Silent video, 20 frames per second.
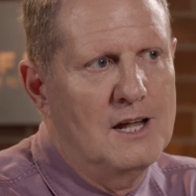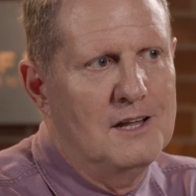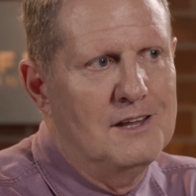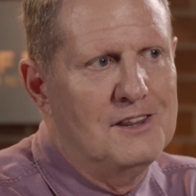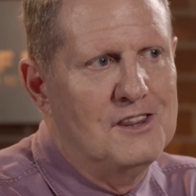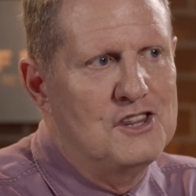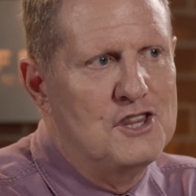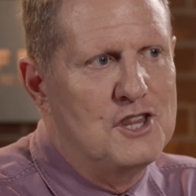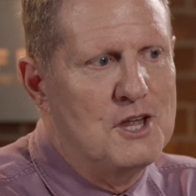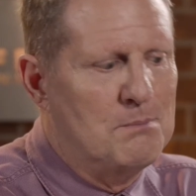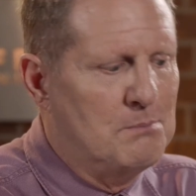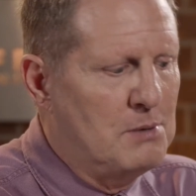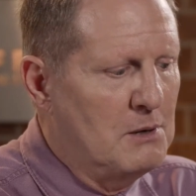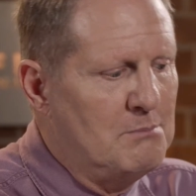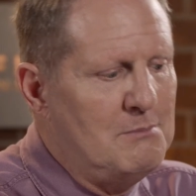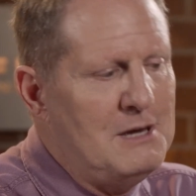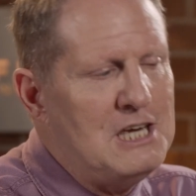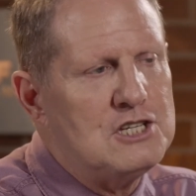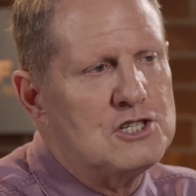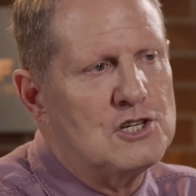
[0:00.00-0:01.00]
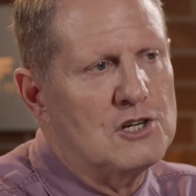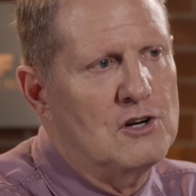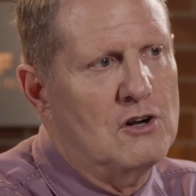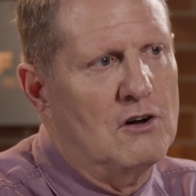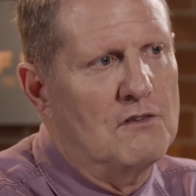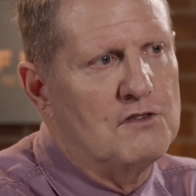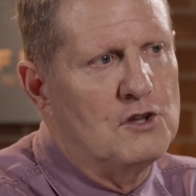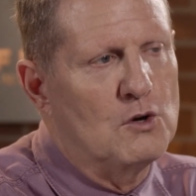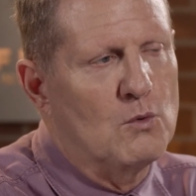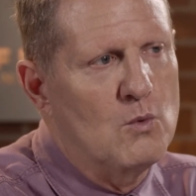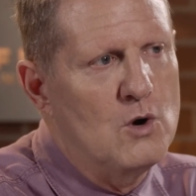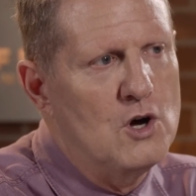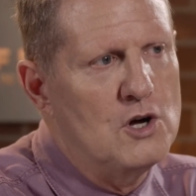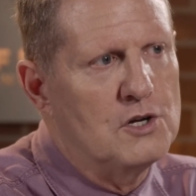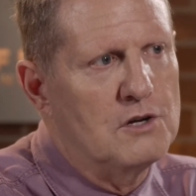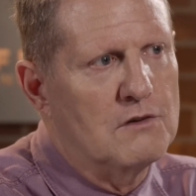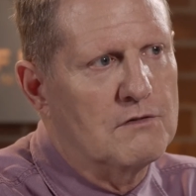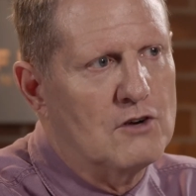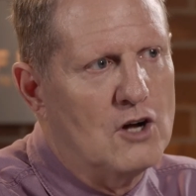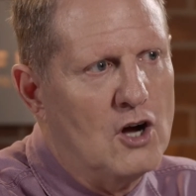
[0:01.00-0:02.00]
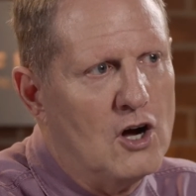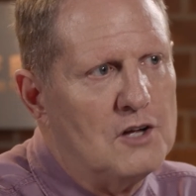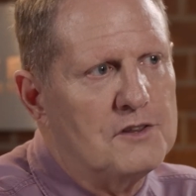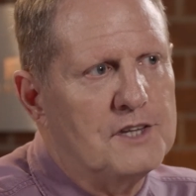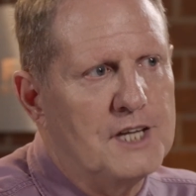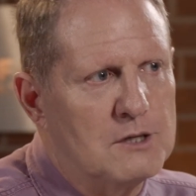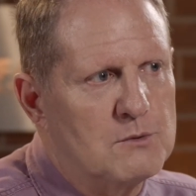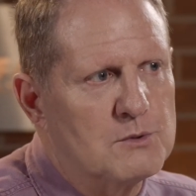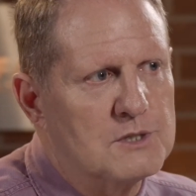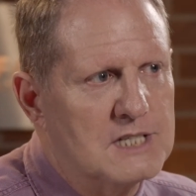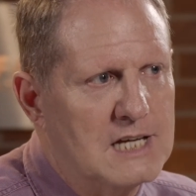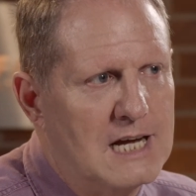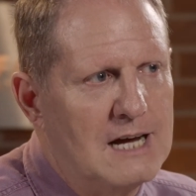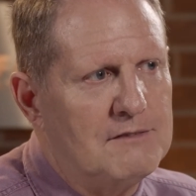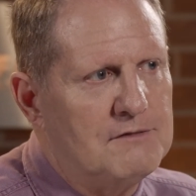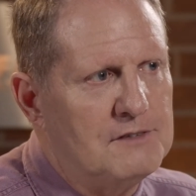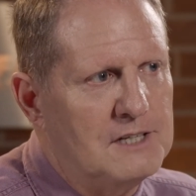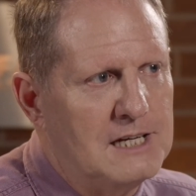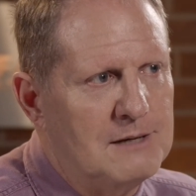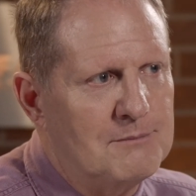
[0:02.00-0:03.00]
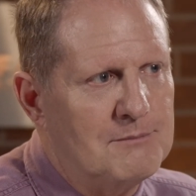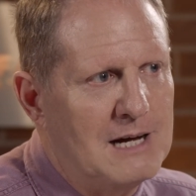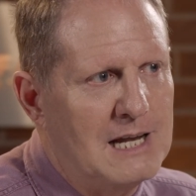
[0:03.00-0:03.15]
the permission of the Word of God that was governing